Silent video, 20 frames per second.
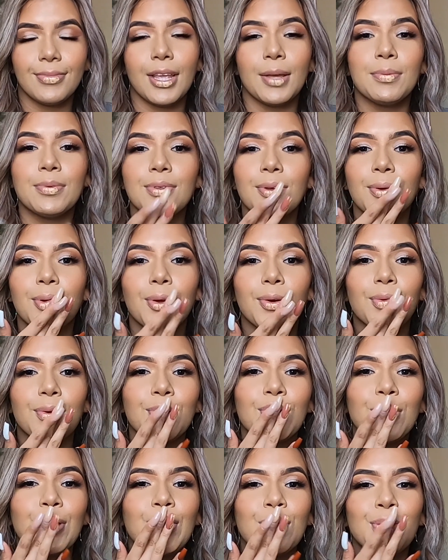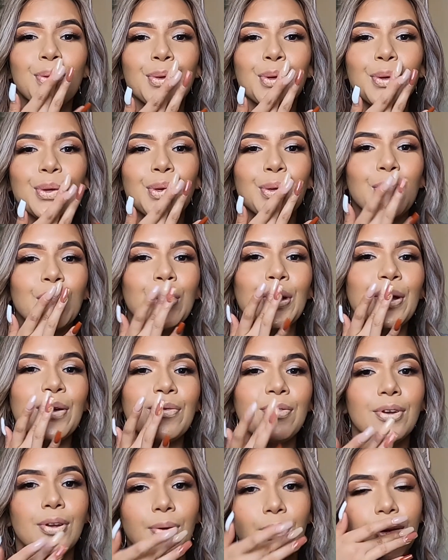I'm so nervous, guys. Like y'all
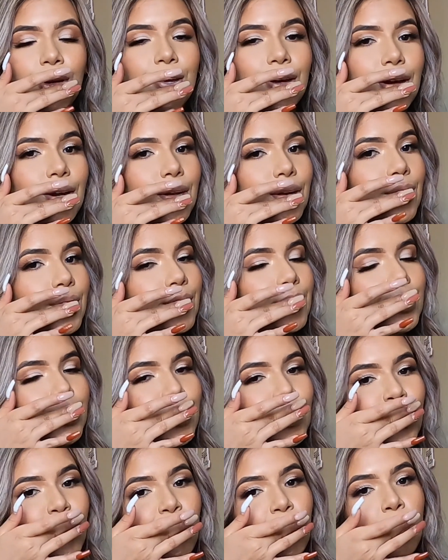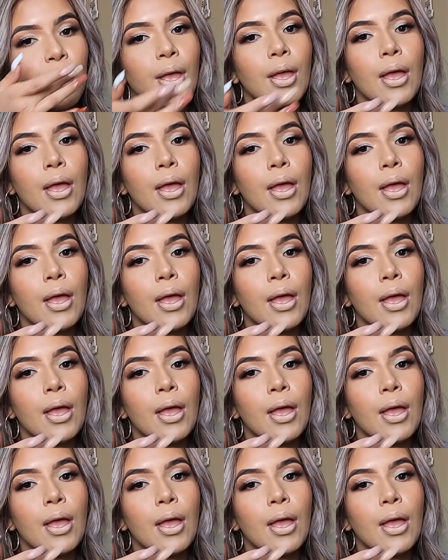have no idea how nervous I am.